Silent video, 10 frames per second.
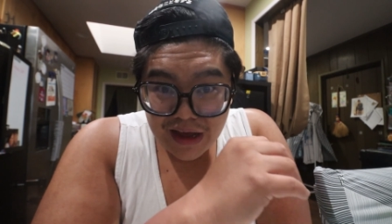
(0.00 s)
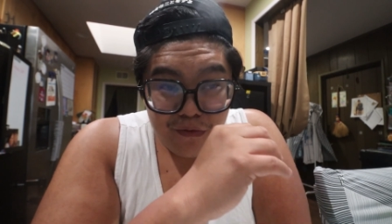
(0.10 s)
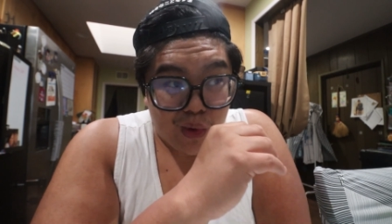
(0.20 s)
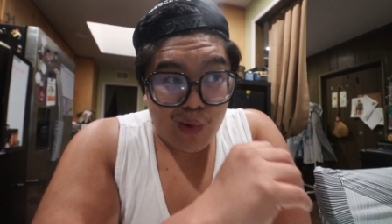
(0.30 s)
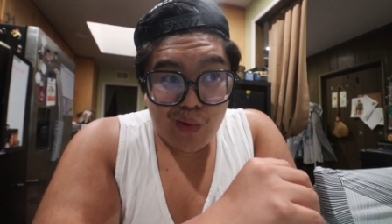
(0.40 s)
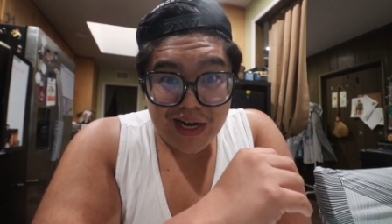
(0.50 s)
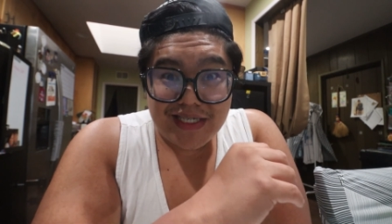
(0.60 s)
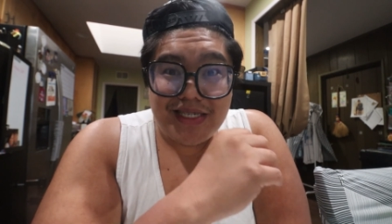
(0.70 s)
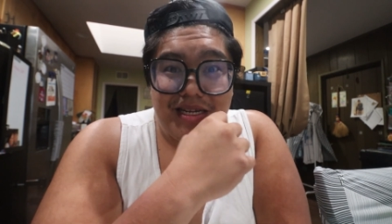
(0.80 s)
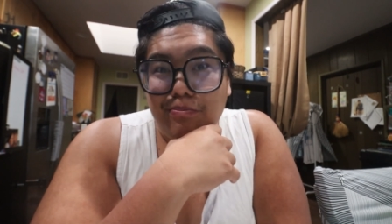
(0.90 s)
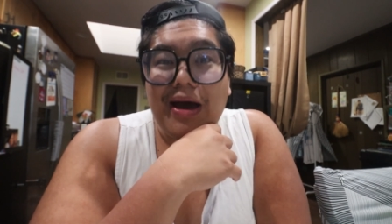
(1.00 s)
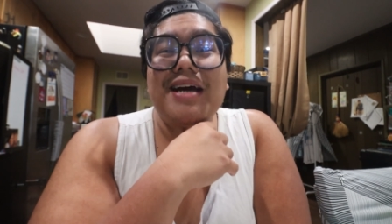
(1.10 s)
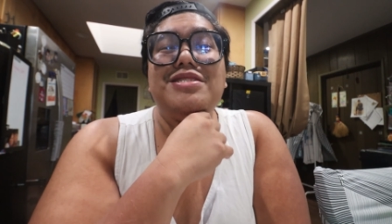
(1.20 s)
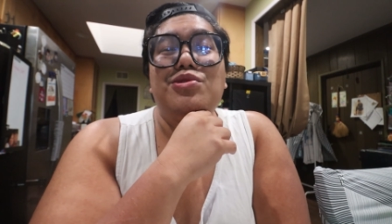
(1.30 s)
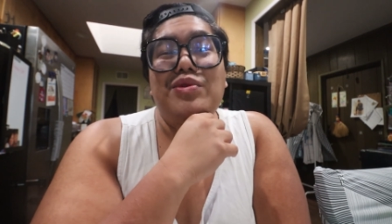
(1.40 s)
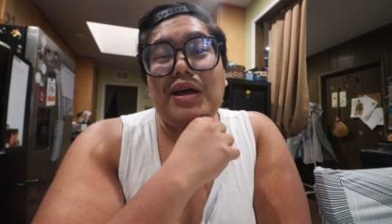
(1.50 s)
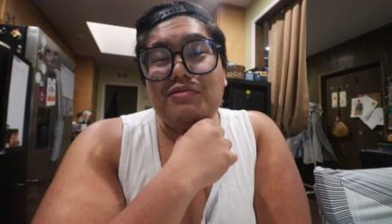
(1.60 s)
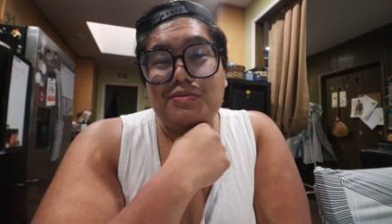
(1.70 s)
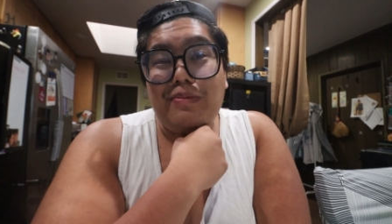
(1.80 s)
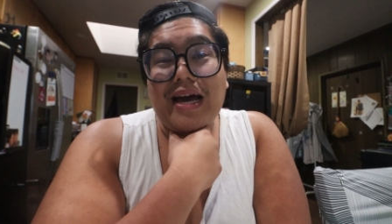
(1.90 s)
I've regressed back to when I
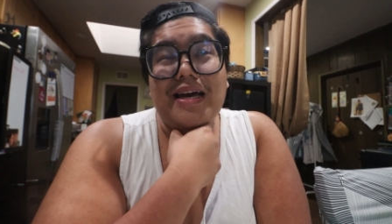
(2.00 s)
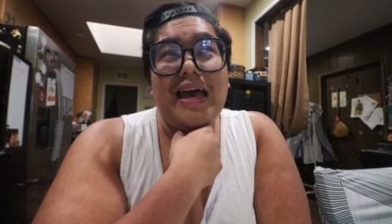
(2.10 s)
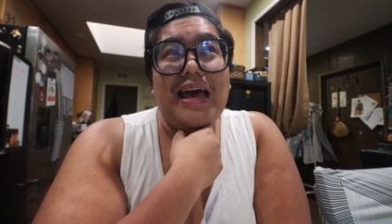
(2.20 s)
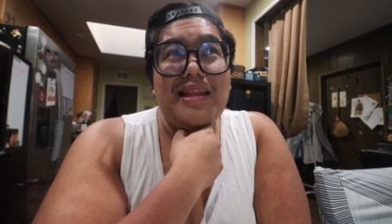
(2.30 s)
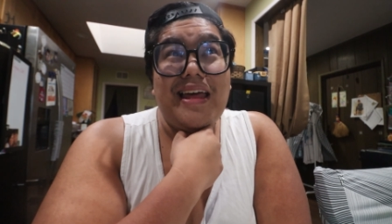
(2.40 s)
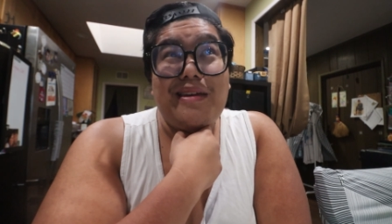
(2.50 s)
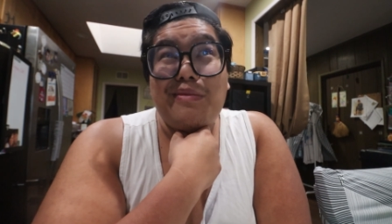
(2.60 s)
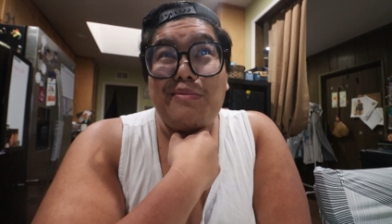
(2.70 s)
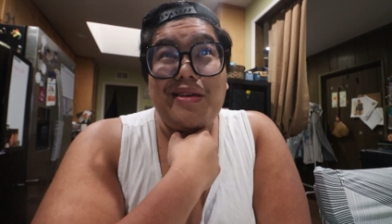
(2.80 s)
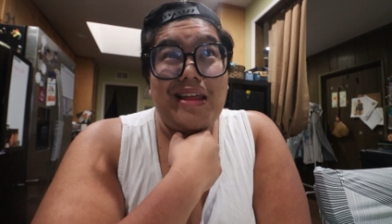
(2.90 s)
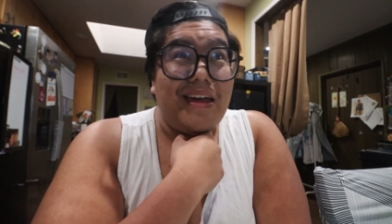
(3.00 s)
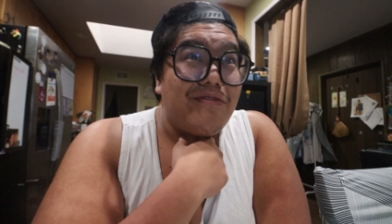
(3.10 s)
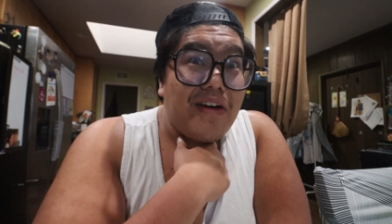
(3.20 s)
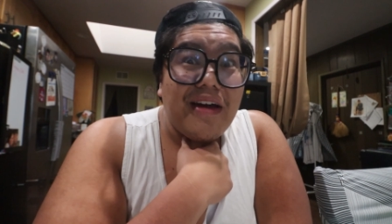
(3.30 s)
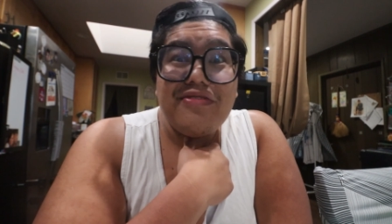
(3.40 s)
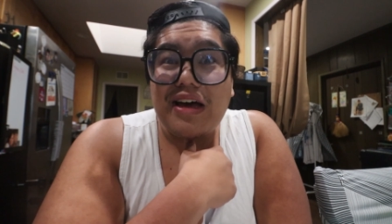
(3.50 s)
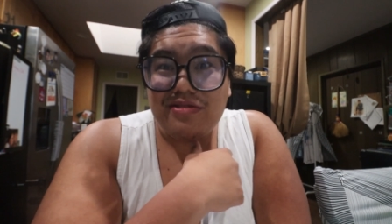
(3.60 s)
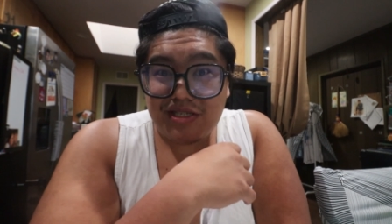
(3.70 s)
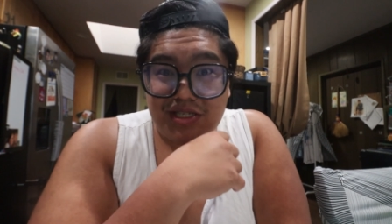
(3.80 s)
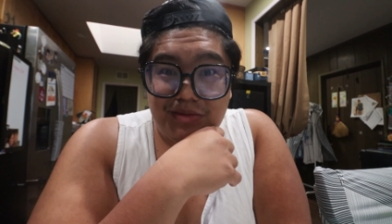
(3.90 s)
was back at like maybe like five
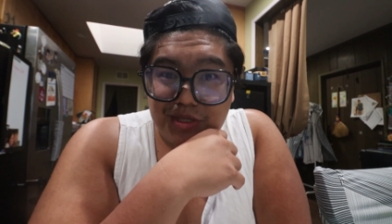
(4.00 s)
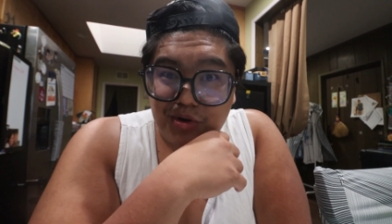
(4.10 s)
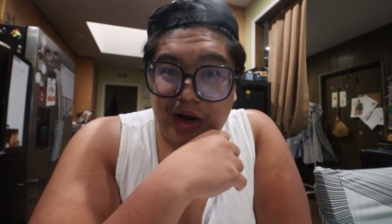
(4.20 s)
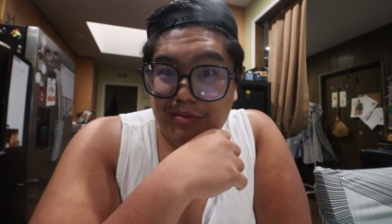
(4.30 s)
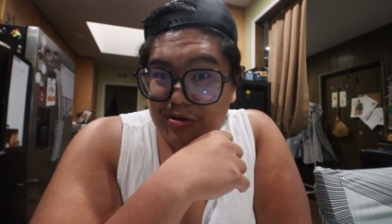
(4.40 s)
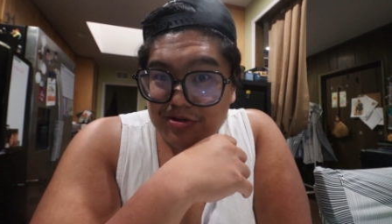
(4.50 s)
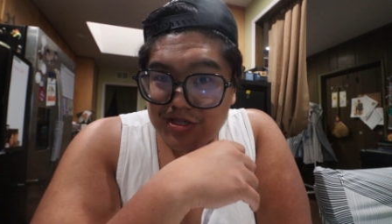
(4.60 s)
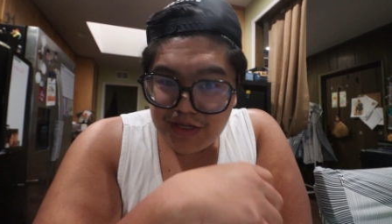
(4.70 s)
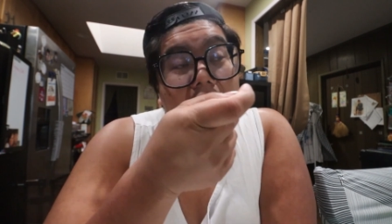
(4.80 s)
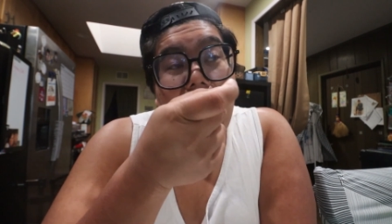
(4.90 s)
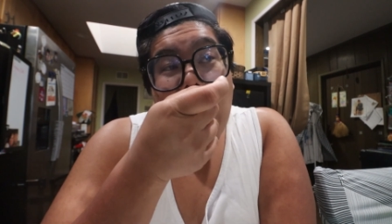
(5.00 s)
thousand subscribers.